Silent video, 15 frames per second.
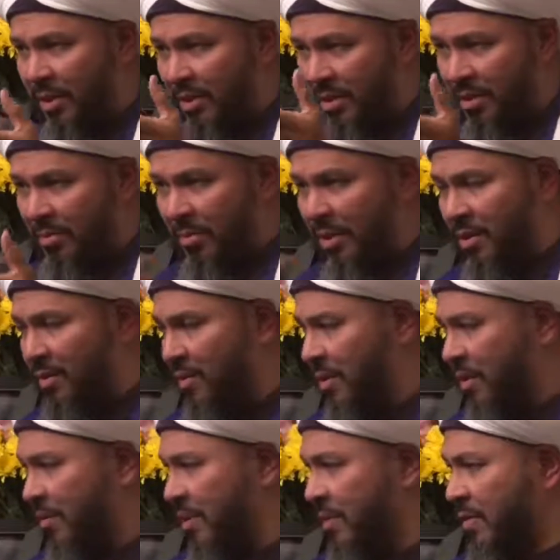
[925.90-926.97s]
wait till the month of
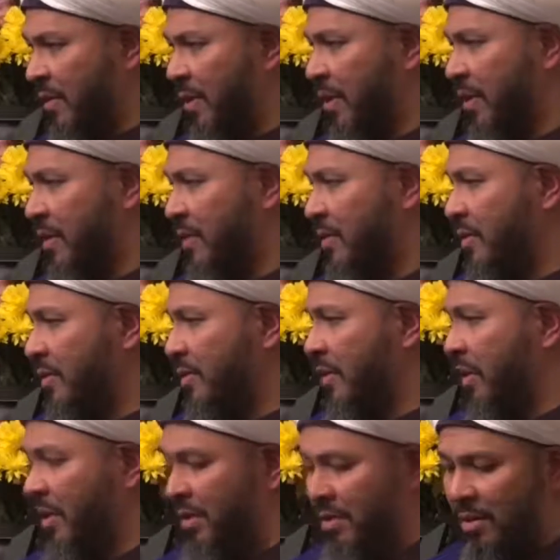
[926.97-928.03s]
Safar for the curse to
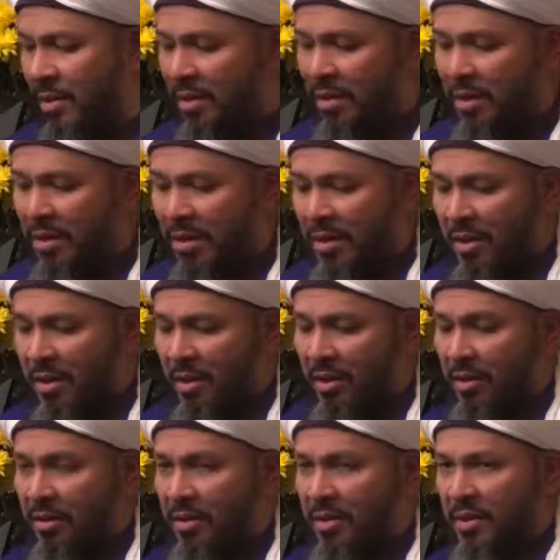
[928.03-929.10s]
fall.
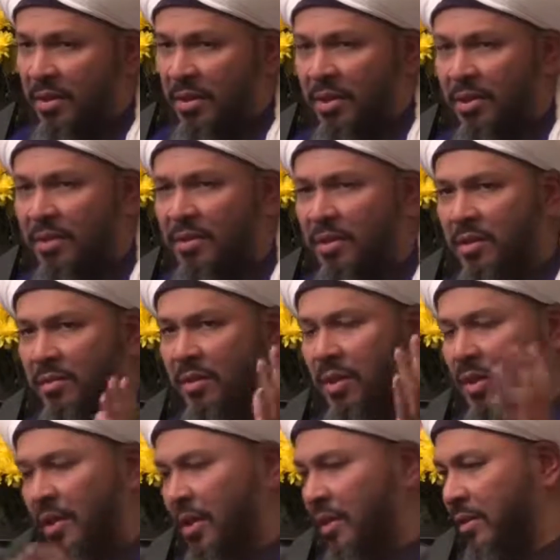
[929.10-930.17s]
You're going to see curses
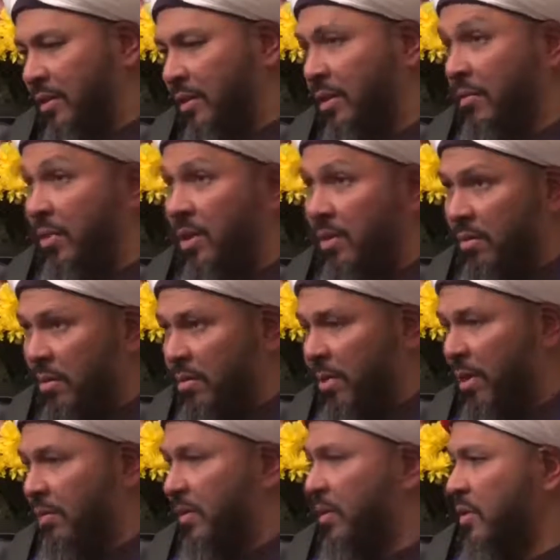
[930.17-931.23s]
falling in the month of the
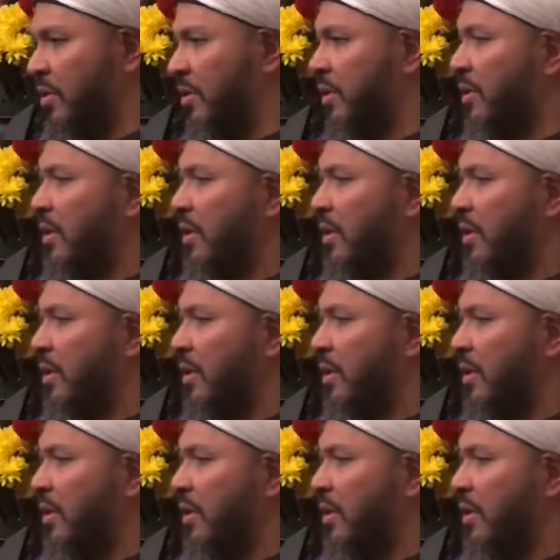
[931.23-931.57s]
Prophet.